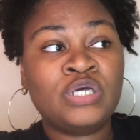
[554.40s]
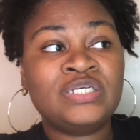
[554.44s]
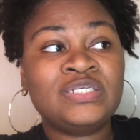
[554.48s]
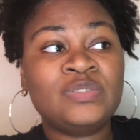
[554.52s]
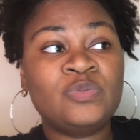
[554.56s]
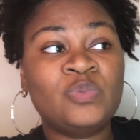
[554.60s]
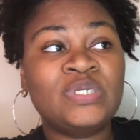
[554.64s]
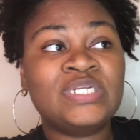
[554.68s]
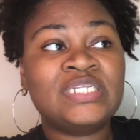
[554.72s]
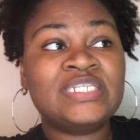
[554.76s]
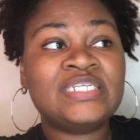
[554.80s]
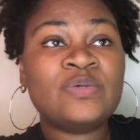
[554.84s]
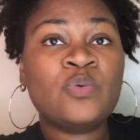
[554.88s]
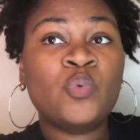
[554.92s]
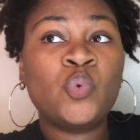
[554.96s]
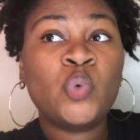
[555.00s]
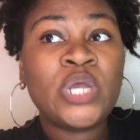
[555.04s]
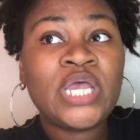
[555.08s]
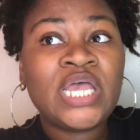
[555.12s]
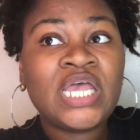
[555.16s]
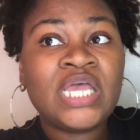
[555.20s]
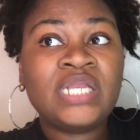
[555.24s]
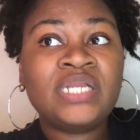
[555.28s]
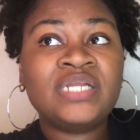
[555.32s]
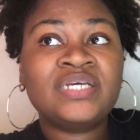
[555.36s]

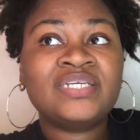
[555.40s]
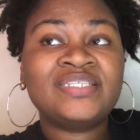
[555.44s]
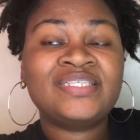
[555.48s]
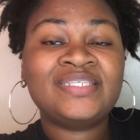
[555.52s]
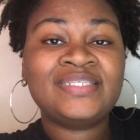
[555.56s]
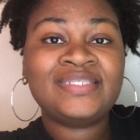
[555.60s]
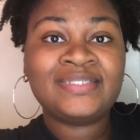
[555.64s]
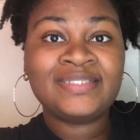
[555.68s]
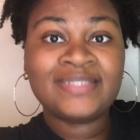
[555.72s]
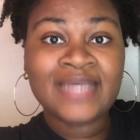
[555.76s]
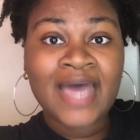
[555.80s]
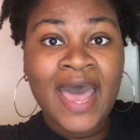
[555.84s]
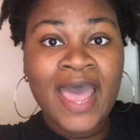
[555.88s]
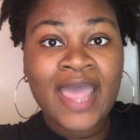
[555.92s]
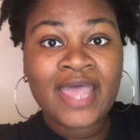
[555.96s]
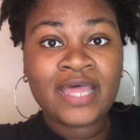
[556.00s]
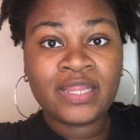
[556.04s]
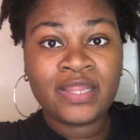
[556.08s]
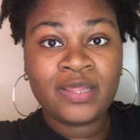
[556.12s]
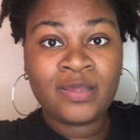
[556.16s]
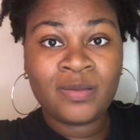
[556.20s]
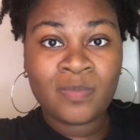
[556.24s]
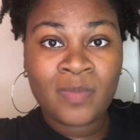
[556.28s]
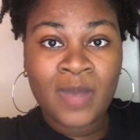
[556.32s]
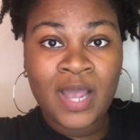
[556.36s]
When
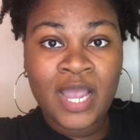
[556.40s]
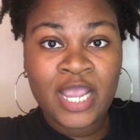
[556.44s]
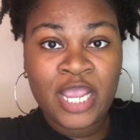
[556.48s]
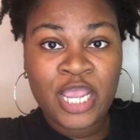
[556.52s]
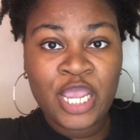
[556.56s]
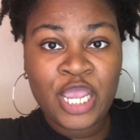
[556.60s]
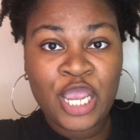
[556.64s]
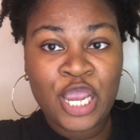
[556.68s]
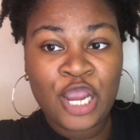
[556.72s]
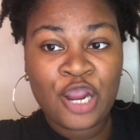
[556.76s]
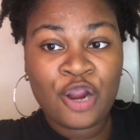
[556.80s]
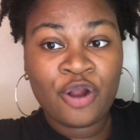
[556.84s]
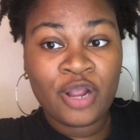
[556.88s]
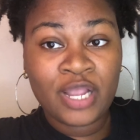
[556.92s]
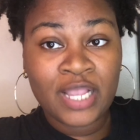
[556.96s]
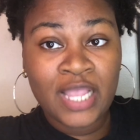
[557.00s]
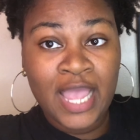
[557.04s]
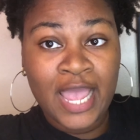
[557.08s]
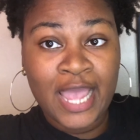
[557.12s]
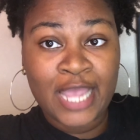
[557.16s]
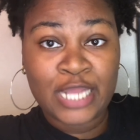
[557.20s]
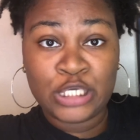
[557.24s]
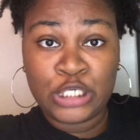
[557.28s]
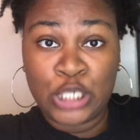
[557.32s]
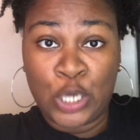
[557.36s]
styling my hair,
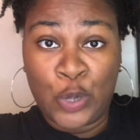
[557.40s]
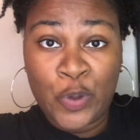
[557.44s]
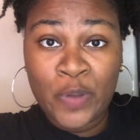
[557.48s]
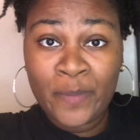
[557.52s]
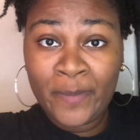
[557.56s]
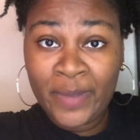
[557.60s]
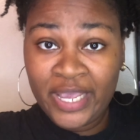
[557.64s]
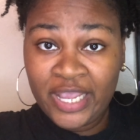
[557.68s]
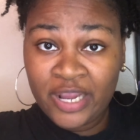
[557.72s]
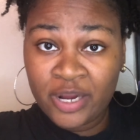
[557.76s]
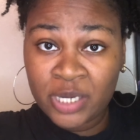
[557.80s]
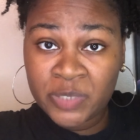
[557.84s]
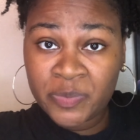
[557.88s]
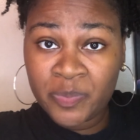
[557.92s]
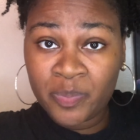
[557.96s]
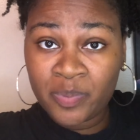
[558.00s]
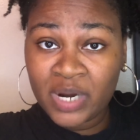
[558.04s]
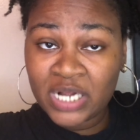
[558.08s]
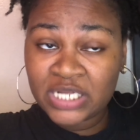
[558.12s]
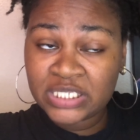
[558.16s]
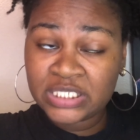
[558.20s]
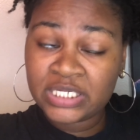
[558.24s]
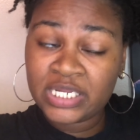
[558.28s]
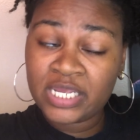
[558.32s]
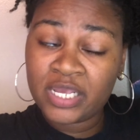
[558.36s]
again, knowing my hair's
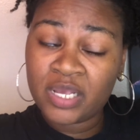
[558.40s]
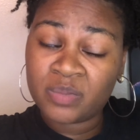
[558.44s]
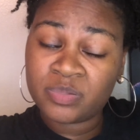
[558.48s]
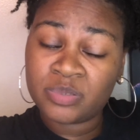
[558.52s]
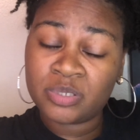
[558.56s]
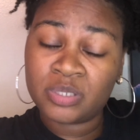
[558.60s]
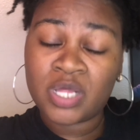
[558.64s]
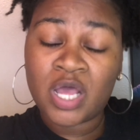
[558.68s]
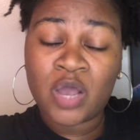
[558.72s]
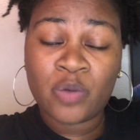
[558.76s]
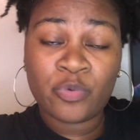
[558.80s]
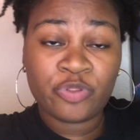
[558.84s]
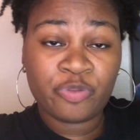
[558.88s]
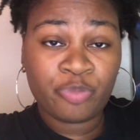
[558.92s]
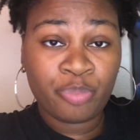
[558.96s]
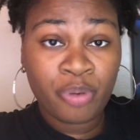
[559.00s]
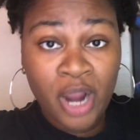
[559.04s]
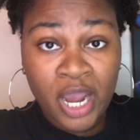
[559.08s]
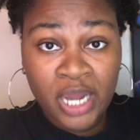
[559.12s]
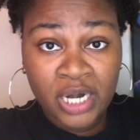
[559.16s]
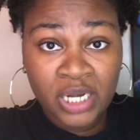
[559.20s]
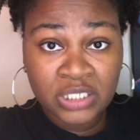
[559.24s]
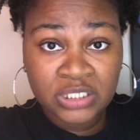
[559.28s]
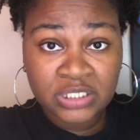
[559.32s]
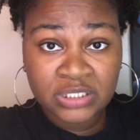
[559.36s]
porosity helps a lot with
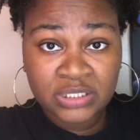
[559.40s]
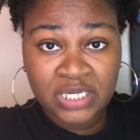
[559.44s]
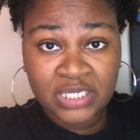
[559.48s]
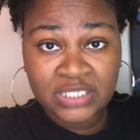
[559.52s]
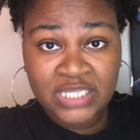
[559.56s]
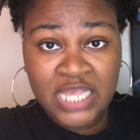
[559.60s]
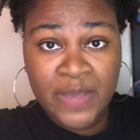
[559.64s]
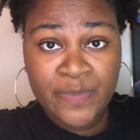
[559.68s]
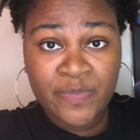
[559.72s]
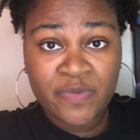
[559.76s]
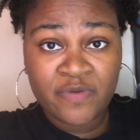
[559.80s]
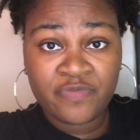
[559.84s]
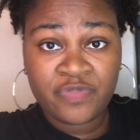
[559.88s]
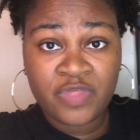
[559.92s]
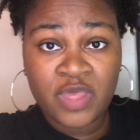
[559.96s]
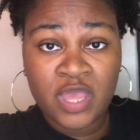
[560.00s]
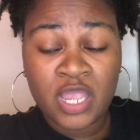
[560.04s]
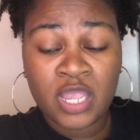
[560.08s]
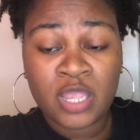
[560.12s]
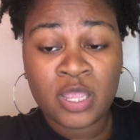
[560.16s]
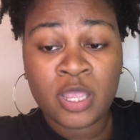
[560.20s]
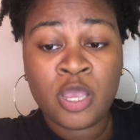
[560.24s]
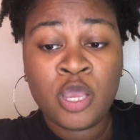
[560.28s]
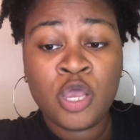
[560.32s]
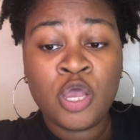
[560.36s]
products and that type of
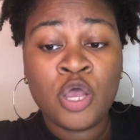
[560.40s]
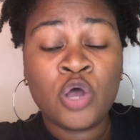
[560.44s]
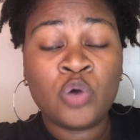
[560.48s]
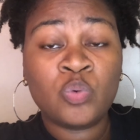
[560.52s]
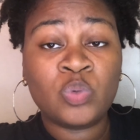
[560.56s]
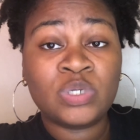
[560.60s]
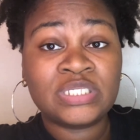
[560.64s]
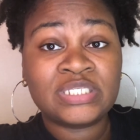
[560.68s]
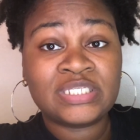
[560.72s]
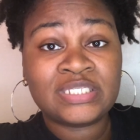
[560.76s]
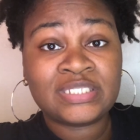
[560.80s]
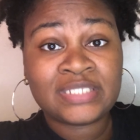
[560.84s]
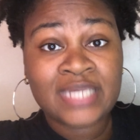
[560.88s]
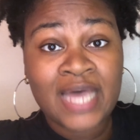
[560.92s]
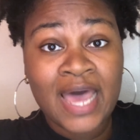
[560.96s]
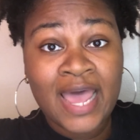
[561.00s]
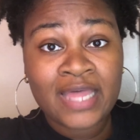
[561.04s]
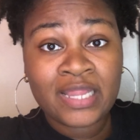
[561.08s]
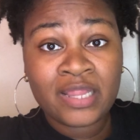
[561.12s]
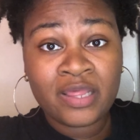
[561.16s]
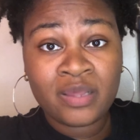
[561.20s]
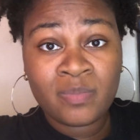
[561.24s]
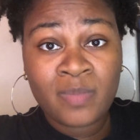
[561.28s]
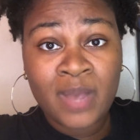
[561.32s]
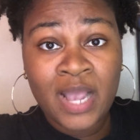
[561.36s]
thing. When
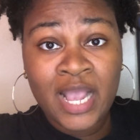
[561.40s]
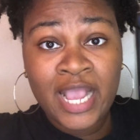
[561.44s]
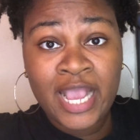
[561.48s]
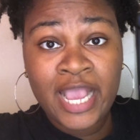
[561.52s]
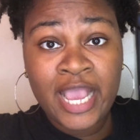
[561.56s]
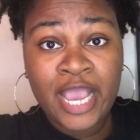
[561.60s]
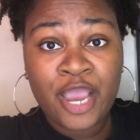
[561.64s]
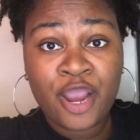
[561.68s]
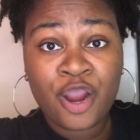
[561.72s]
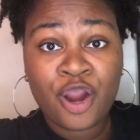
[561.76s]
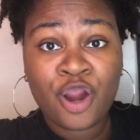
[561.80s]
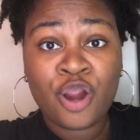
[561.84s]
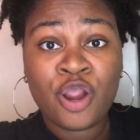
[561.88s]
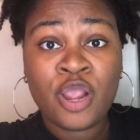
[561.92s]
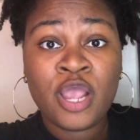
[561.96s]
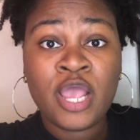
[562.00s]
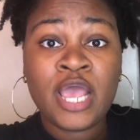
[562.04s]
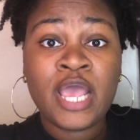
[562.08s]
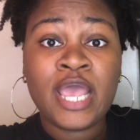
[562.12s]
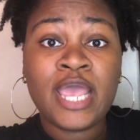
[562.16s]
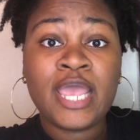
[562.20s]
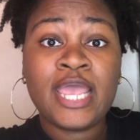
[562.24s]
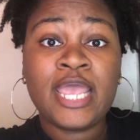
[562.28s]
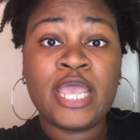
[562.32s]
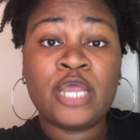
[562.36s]
styling my hair,
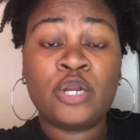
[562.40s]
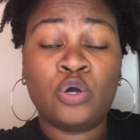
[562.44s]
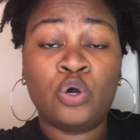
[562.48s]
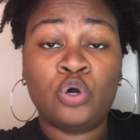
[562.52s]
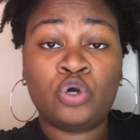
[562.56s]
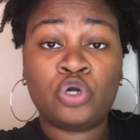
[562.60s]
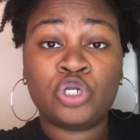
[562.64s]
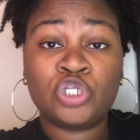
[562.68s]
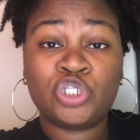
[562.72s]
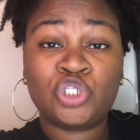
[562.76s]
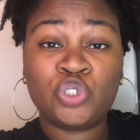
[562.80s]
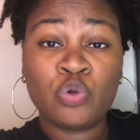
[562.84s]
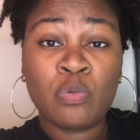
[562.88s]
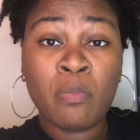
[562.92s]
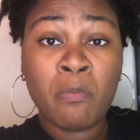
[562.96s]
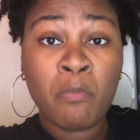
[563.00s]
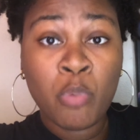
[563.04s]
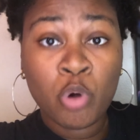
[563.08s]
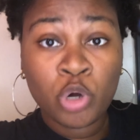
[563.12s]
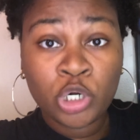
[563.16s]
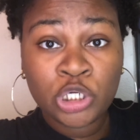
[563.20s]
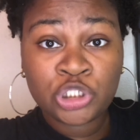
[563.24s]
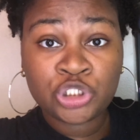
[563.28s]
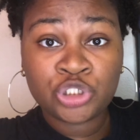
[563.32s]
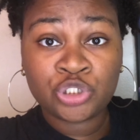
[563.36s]
in order to
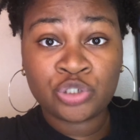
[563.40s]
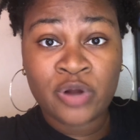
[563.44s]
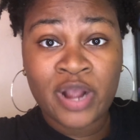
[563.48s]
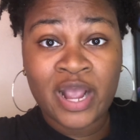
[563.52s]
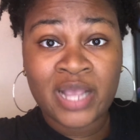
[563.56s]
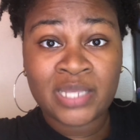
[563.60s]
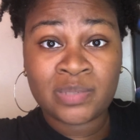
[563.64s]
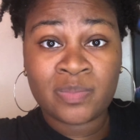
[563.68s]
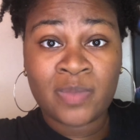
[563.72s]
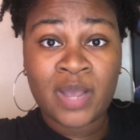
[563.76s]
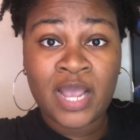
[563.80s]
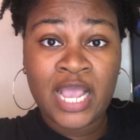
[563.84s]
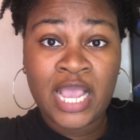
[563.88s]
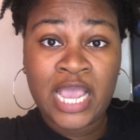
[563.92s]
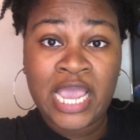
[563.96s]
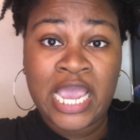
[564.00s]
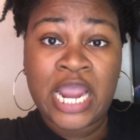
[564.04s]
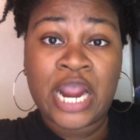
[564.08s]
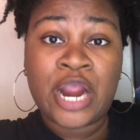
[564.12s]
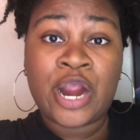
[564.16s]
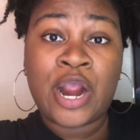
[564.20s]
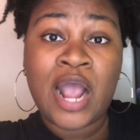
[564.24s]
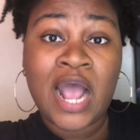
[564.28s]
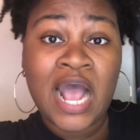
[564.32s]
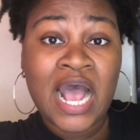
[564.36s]
moisturize my
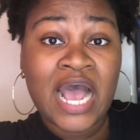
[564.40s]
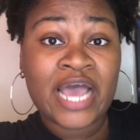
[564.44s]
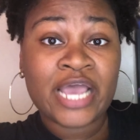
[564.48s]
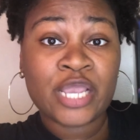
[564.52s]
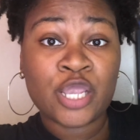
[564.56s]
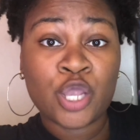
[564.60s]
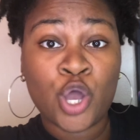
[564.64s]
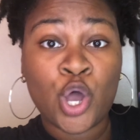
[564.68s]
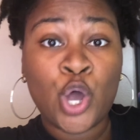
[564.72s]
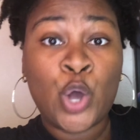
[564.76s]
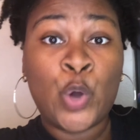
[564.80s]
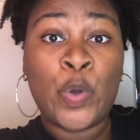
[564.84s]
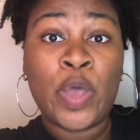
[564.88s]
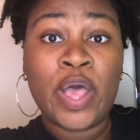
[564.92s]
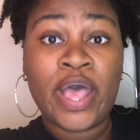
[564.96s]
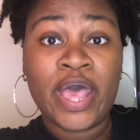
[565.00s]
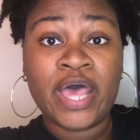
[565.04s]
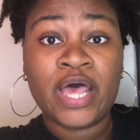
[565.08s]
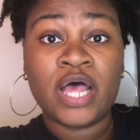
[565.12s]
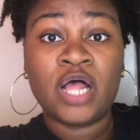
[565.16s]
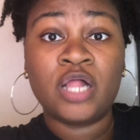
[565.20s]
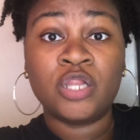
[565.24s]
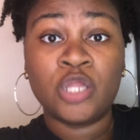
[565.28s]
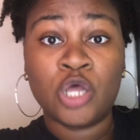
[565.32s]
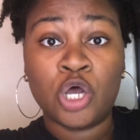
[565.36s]
hair, I go
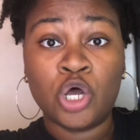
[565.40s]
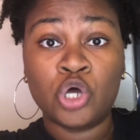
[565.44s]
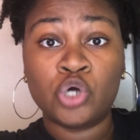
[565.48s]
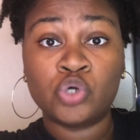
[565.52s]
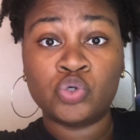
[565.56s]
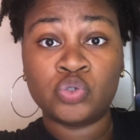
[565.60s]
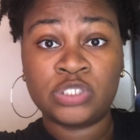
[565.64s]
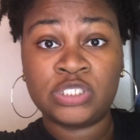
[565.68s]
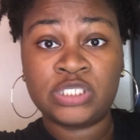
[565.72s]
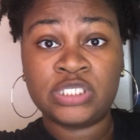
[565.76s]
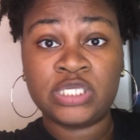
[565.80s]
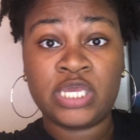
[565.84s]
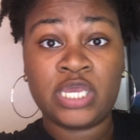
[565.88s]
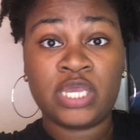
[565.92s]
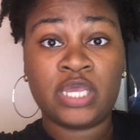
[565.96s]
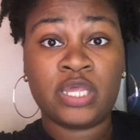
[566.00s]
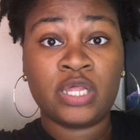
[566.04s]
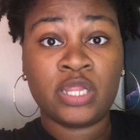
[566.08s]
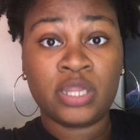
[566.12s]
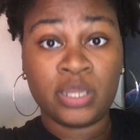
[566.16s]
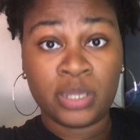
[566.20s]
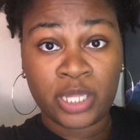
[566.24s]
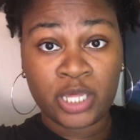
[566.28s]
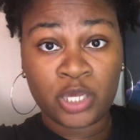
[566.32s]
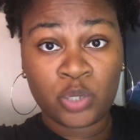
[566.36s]
LOC,
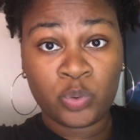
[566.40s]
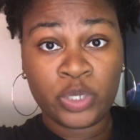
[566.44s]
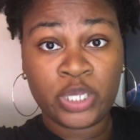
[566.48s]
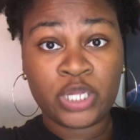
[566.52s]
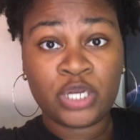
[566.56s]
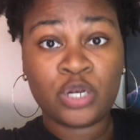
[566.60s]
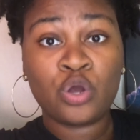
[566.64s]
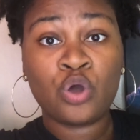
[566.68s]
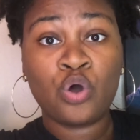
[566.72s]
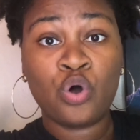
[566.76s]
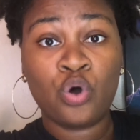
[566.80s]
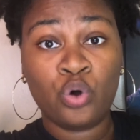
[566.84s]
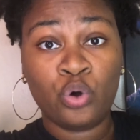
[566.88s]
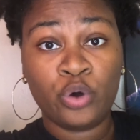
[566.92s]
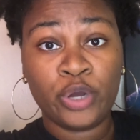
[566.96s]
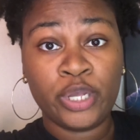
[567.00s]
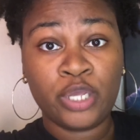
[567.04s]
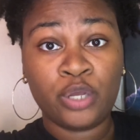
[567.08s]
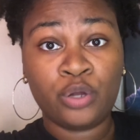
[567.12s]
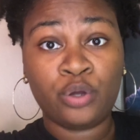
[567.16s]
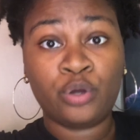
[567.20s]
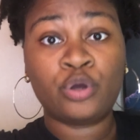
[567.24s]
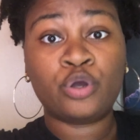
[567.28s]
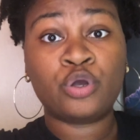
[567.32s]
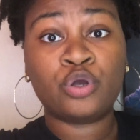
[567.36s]
liquid
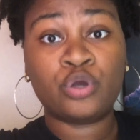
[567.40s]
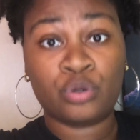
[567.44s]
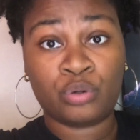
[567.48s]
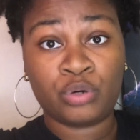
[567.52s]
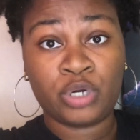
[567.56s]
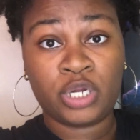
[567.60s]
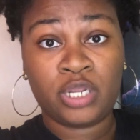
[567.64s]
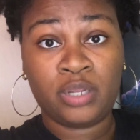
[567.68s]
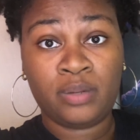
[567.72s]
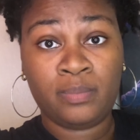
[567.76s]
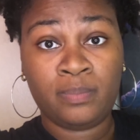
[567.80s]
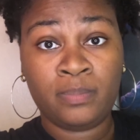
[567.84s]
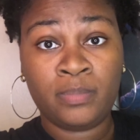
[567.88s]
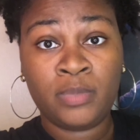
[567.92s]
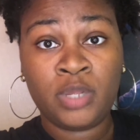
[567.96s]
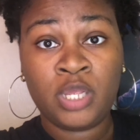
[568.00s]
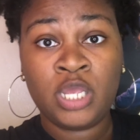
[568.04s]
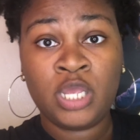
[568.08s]
oil cream.